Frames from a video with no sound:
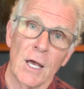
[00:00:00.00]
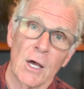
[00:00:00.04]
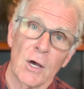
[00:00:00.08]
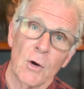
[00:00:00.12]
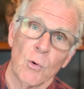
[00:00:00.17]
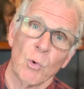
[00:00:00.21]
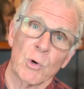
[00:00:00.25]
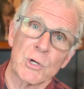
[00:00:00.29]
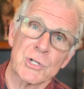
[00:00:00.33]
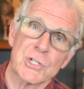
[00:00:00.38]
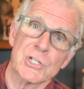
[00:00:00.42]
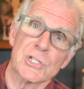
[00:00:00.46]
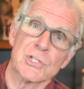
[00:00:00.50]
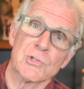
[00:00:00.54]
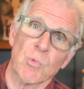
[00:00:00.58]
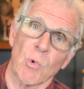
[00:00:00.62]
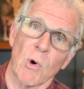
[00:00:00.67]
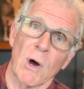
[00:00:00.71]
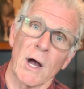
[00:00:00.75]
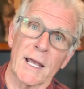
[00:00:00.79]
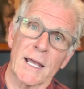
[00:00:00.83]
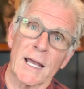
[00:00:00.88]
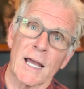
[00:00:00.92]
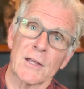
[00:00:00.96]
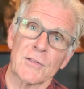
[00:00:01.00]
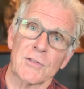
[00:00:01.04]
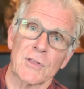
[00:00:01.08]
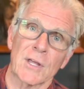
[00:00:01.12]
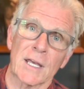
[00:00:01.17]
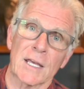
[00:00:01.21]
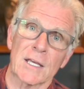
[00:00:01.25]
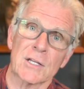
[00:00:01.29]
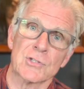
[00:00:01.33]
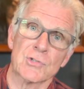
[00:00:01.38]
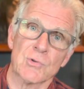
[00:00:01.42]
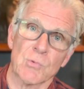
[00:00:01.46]
which is why I
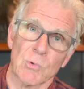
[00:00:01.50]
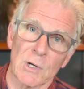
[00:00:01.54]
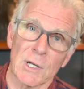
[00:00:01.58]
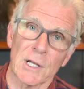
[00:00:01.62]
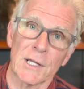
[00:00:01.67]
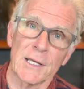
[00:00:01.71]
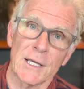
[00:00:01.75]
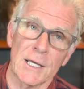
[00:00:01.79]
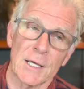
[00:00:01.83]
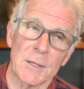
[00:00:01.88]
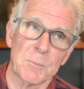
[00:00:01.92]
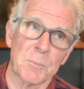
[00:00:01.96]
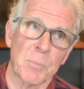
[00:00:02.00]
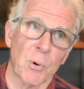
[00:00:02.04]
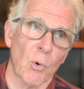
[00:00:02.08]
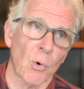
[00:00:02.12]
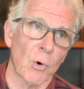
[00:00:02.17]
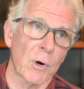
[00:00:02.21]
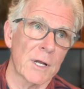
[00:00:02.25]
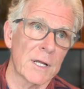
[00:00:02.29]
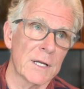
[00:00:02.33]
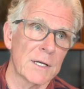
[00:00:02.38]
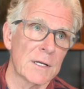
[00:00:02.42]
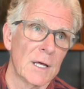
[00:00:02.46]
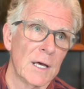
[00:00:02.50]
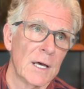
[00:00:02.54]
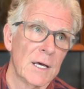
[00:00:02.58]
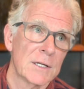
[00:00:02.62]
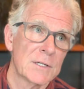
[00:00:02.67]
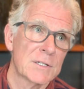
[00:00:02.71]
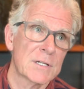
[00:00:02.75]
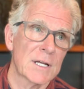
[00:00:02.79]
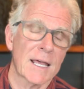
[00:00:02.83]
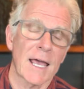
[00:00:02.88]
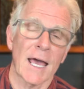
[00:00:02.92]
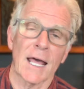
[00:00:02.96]
think it's really important
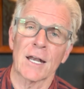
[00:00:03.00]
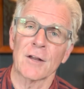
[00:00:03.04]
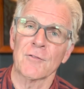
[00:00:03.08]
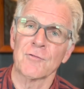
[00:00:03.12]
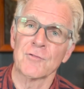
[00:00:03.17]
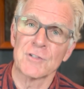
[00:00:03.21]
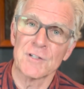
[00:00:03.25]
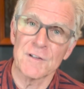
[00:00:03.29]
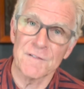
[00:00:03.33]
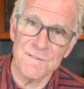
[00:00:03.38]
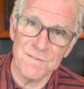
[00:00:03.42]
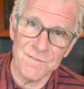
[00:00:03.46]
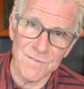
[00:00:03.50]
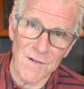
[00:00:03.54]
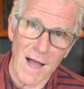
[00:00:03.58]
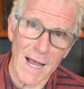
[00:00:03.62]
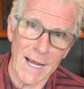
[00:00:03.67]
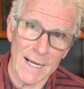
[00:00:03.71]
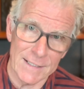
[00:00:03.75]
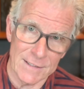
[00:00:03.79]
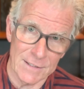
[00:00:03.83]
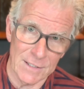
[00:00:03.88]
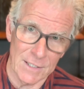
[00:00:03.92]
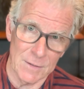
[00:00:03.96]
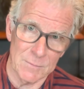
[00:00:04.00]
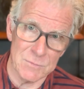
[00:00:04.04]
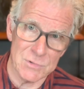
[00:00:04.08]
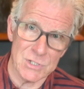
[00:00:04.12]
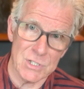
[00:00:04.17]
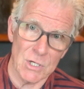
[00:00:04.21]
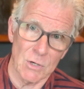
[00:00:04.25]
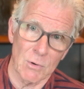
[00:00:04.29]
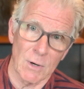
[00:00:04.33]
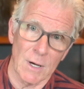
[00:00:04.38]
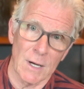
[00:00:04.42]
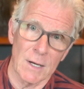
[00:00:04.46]
to kind of define them.
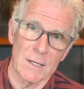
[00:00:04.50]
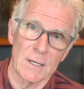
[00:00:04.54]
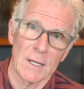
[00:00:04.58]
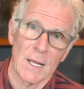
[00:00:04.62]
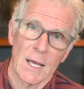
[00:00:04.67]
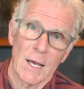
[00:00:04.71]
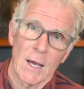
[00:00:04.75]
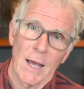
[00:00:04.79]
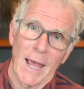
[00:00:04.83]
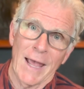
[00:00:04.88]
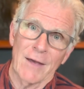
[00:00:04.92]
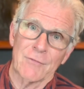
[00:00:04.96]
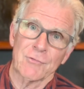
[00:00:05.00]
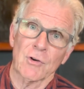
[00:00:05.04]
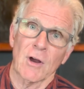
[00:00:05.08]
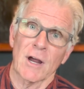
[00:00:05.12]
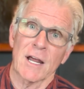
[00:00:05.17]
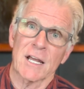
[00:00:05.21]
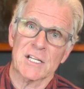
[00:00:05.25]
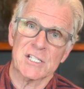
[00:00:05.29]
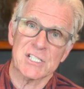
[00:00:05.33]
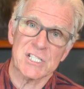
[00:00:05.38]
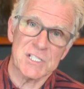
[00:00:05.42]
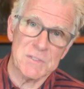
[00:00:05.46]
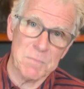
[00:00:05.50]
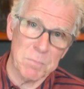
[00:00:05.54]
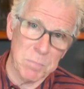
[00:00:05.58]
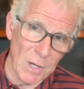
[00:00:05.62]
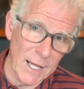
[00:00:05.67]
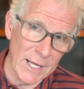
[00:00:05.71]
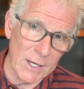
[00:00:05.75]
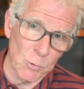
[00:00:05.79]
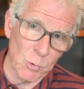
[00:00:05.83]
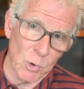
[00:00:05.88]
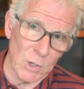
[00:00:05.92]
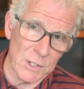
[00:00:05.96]
So after I
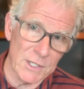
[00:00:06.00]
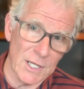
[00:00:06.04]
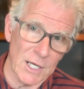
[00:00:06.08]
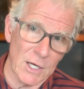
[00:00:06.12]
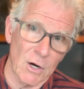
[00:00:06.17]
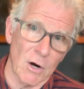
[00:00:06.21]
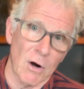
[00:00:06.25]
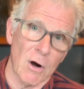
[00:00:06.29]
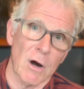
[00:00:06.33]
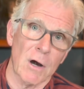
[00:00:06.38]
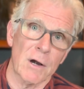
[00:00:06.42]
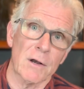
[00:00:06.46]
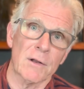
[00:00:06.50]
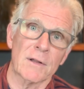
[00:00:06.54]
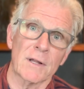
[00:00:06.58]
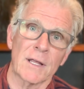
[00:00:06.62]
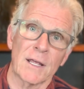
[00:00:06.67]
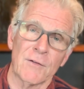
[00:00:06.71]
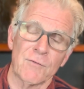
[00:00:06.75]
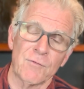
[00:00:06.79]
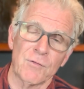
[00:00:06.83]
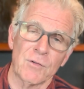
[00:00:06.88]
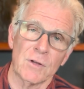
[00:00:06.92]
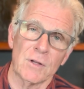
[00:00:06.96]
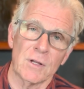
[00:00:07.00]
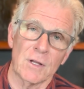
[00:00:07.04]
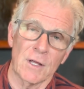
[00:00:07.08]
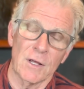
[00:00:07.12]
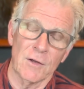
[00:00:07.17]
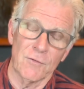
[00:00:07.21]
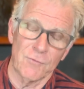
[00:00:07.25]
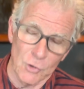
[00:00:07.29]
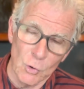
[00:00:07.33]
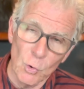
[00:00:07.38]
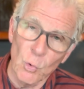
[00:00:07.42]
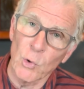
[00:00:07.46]
explain what they are, if
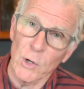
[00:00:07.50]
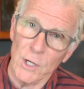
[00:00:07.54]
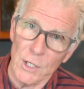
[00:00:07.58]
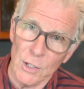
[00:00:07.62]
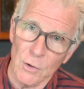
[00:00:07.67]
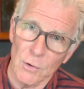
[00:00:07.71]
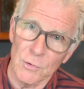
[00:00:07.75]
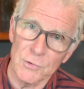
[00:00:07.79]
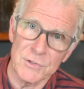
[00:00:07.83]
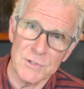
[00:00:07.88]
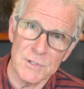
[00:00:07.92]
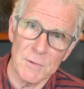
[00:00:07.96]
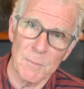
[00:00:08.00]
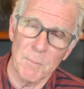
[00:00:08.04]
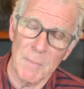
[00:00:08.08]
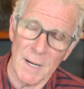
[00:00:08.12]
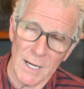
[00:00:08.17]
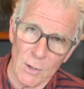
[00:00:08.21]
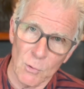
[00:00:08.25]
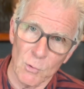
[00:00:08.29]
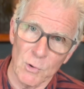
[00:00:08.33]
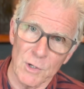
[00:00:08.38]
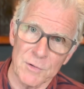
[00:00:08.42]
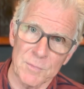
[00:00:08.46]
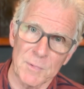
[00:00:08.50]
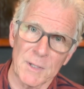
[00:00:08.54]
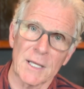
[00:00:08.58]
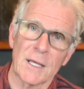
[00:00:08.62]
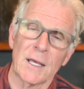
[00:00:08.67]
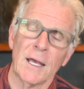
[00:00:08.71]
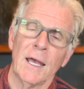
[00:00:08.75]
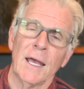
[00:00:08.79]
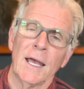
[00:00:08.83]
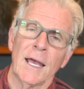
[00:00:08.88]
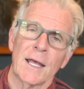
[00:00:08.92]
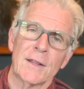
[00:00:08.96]
you will, bear with
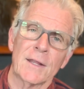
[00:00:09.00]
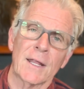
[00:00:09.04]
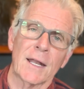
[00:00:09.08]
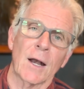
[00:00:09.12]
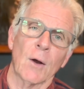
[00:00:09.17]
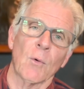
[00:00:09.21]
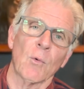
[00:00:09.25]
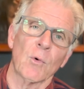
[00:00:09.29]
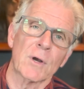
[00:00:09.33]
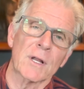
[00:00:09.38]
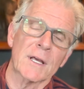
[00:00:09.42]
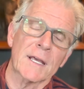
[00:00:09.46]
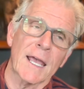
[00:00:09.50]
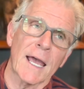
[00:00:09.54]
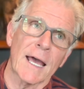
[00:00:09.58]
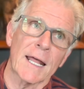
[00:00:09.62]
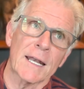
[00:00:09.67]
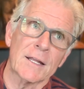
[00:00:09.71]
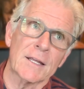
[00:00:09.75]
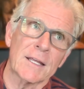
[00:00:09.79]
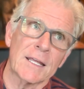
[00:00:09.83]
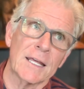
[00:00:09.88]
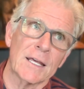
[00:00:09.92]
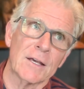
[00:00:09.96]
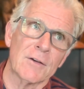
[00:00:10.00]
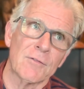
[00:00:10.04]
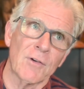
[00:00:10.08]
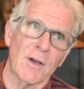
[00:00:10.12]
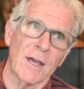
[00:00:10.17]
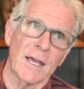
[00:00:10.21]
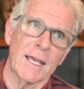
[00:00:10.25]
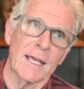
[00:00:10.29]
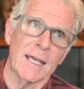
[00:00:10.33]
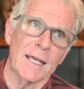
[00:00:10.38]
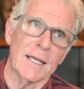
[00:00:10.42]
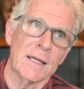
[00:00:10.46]
me, and then I want to kind of give
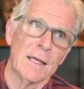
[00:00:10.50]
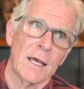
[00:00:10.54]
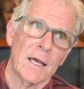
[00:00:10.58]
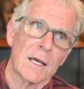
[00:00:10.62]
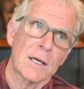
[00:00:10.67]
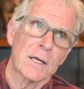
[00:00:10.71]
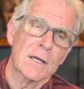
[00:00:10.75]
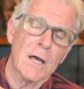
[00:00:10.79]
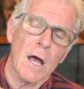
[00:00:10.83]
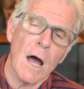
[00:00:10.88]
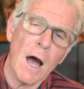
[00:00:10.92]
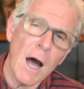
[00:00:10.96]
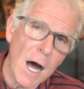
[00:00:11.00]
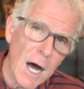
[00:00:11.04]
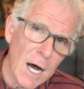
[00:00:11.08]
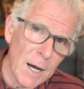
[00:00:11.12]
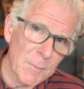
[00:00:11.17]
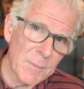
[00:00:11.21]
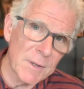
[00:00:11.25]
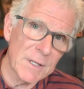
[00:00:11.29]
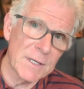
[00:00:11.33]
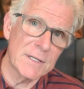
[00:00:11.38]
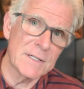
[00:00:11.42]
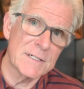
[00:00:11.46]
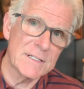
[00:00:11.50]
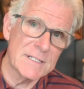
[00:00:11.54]
a common